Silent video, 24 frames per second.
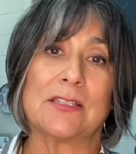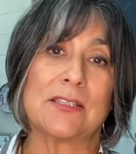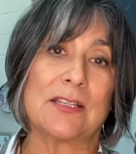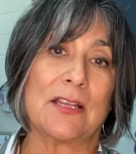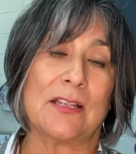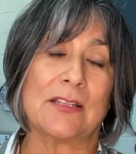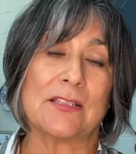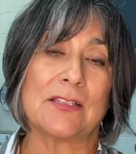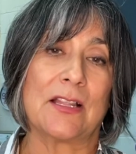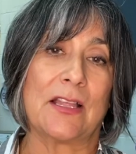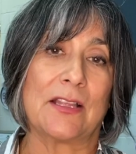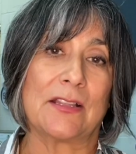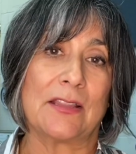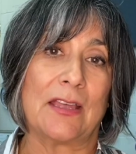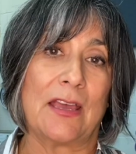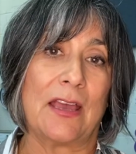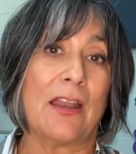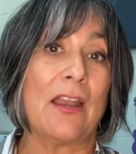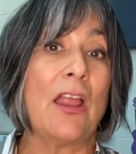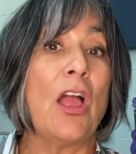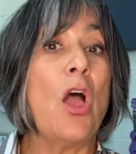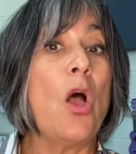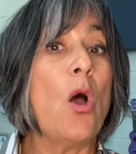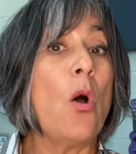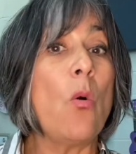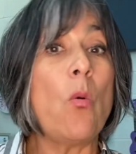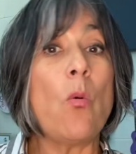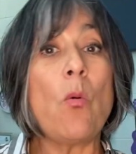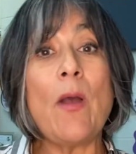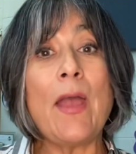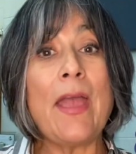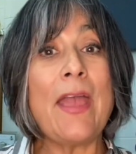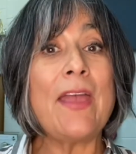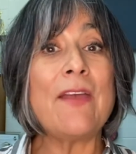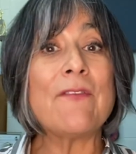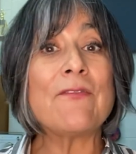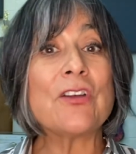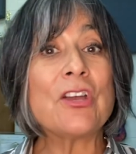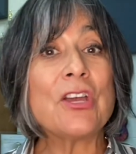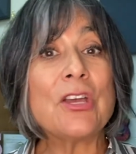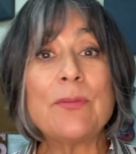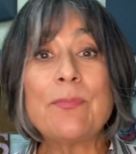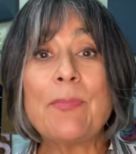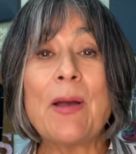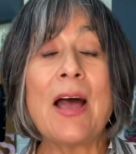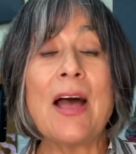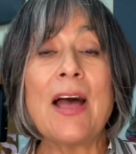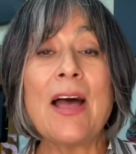signs like that. Wave
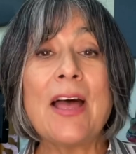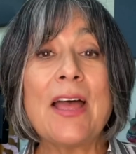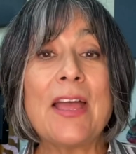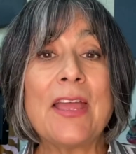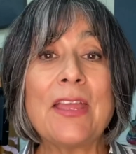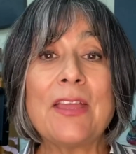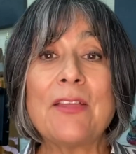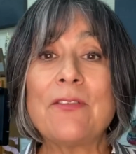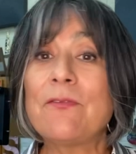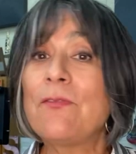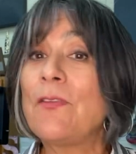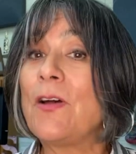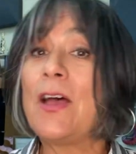goodbye and